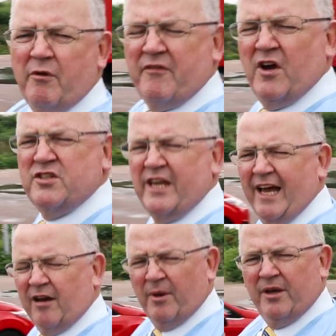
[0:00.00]

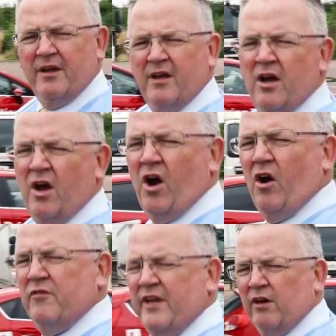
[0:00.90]
reversing element
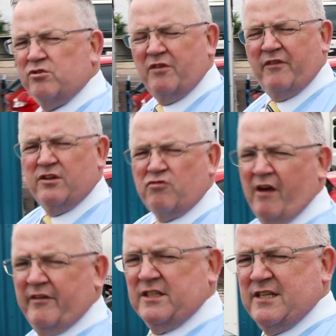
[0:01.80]
of the LGV
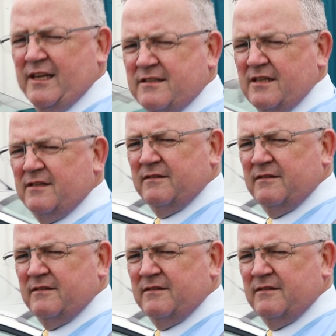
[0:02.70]
driving test.